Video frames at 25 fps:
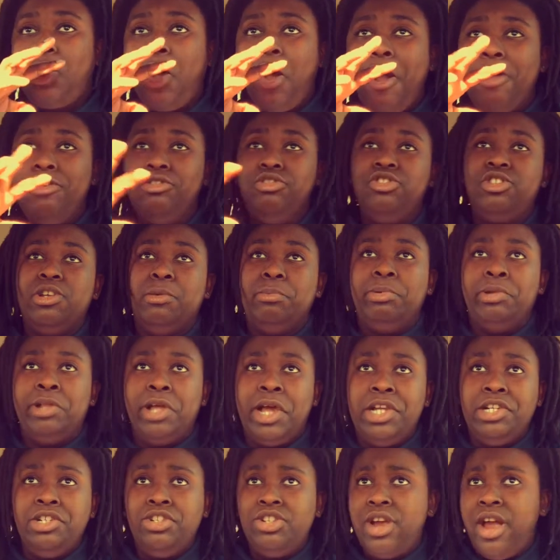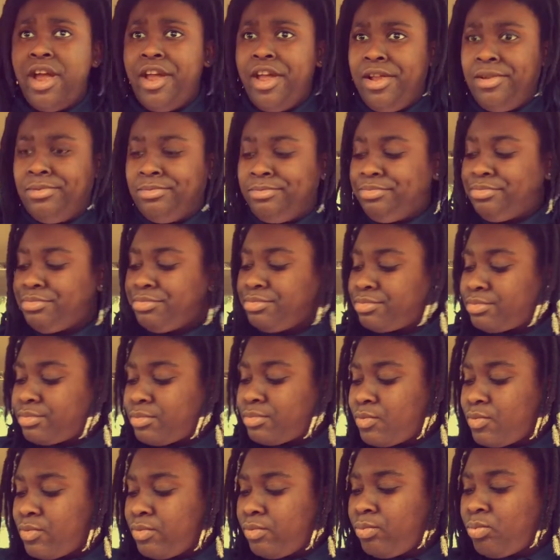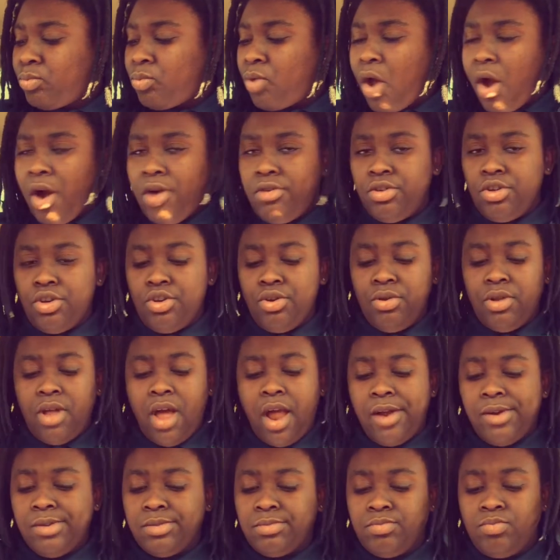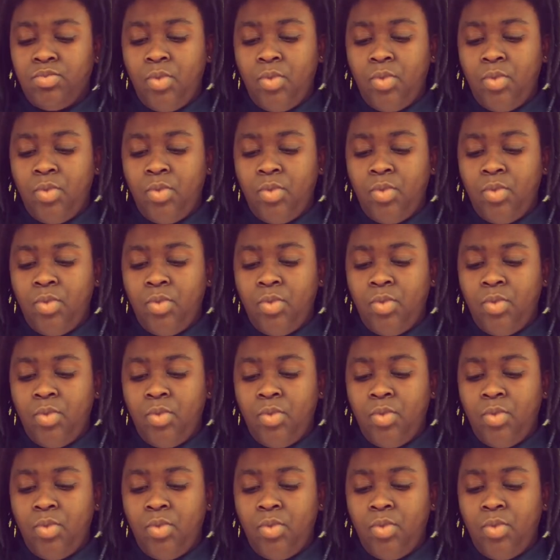Are you just a plain Jane? Do you like